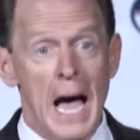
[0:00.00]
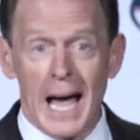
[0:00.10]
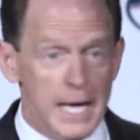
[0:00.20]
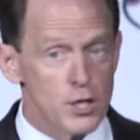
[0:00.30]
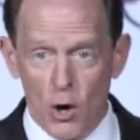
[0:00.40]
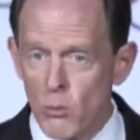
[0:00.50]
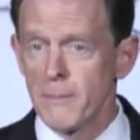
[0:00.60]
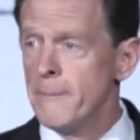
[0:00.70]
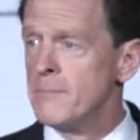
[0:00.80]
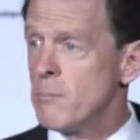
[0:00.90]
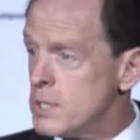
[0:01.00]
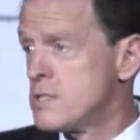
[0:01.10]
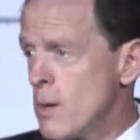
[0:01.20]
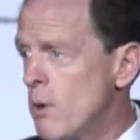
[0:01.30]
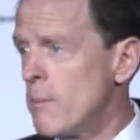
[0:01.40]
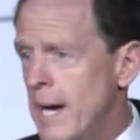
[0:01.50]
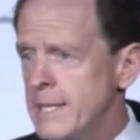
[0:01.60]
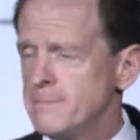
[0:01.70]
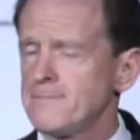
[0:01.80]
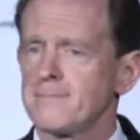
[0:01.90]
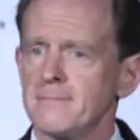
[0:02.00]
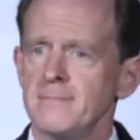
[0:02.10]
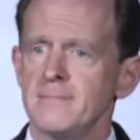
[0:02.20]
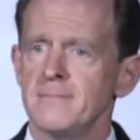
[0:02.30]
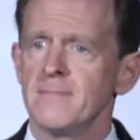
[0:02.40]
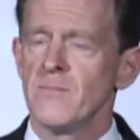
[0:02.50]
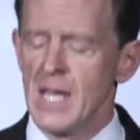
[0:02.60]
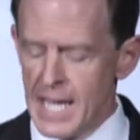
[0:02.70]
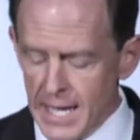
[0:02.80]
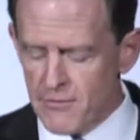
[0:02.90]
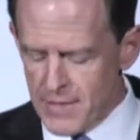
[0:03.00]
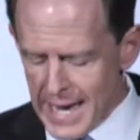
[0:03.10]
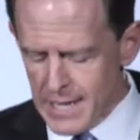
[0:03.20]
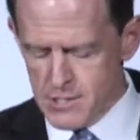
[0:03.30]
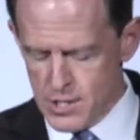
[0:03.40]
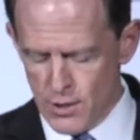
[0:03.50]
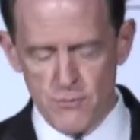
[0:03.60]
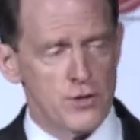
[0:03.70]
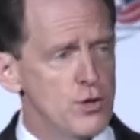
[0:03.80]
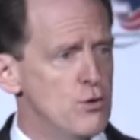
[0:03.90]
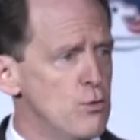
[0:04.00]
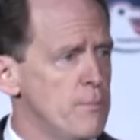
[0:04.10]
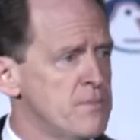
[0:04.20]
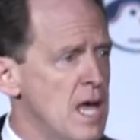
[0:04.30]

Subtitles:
I don't, but someone might. If that is their view,